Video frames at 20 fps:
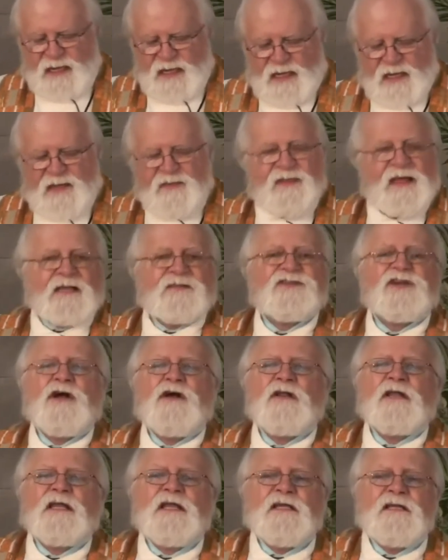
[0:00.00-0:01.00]
and that's
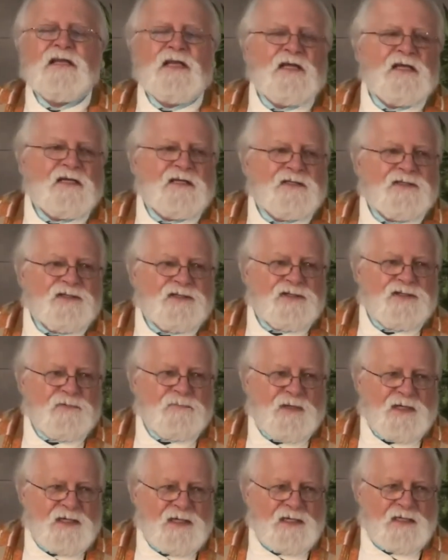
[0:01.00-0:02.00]
all he needs to
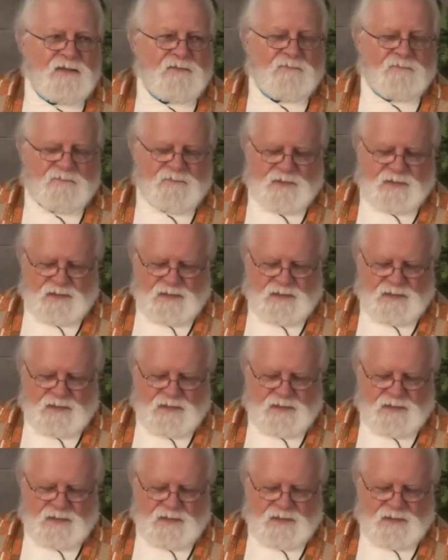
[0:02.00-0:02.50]
believe.